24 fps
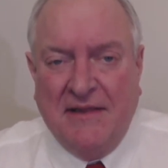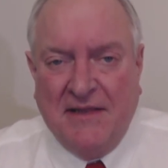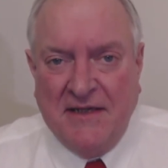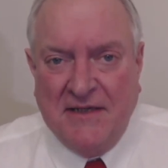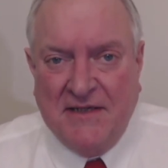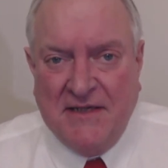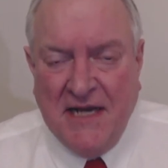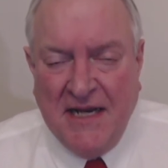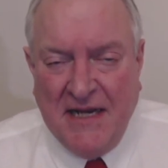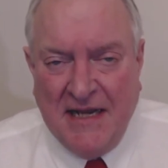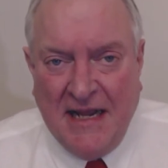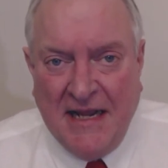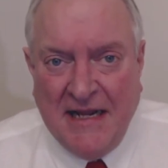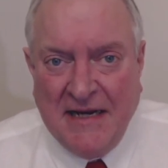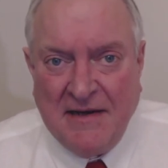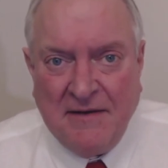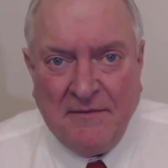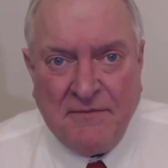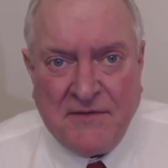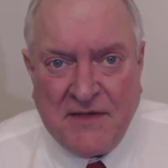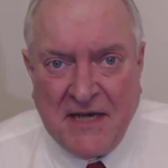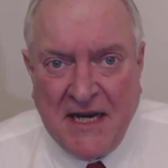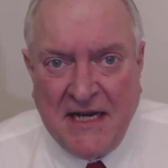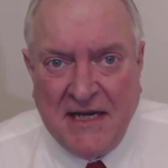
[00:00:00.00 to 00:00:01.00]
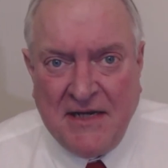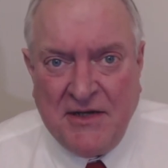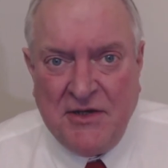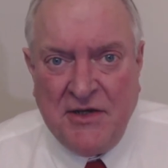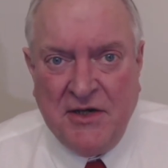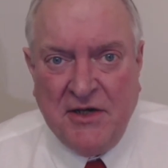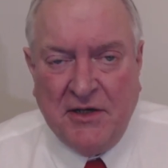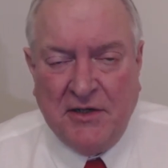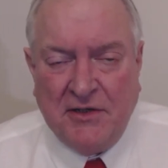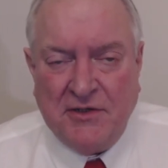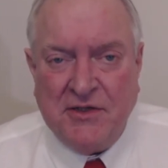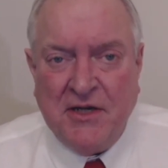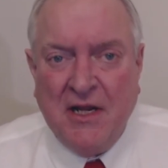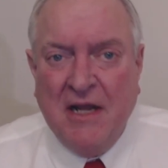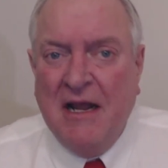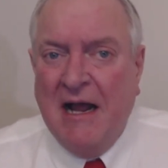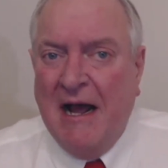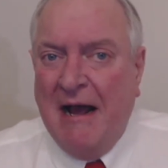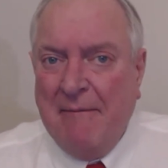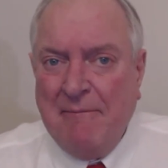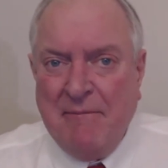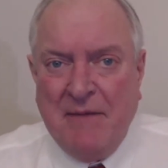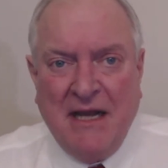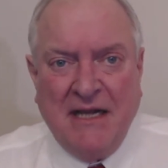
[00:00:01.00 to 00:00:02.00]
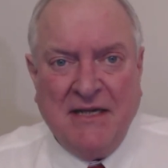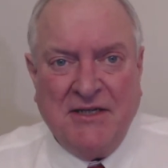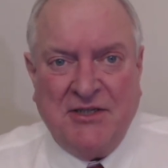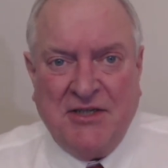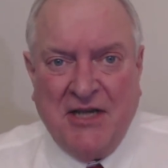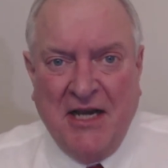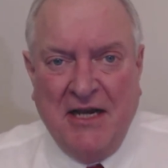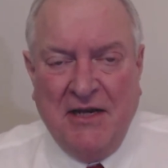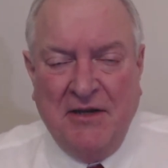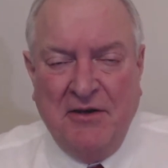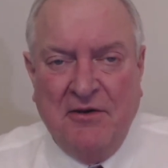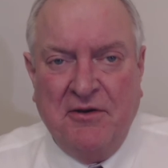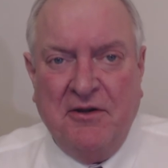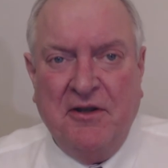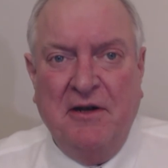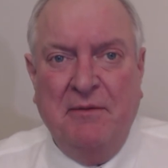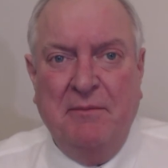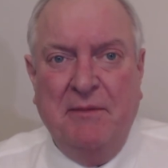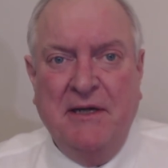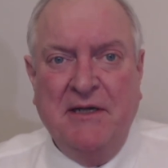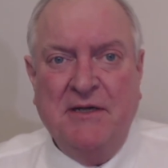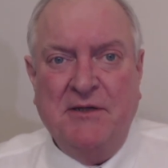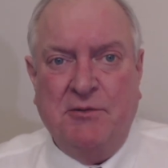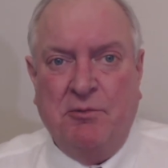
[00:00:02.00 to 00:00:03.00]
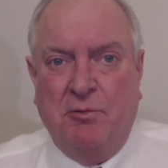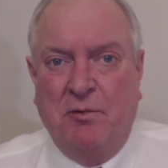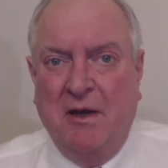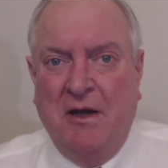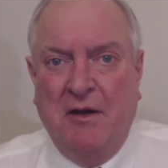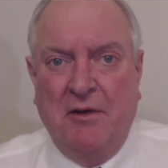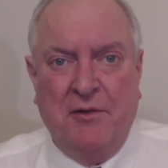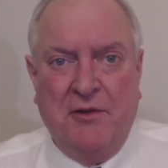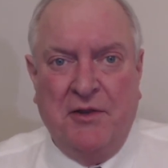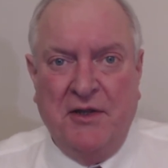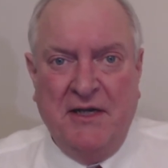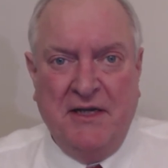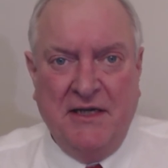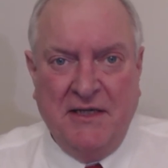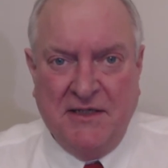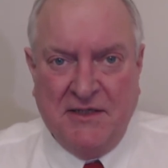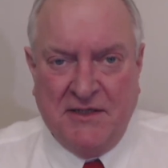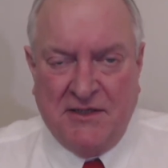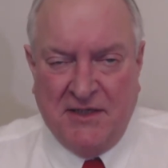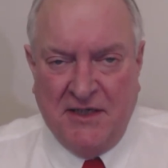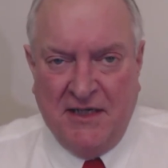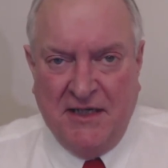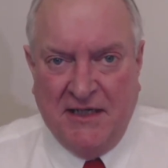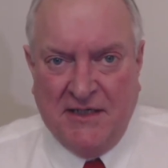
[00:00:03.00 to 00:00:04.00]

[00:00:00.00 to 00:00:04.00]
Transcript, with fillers: at the t- end of 10 years, I'm not saying you're going to be as wealthy as,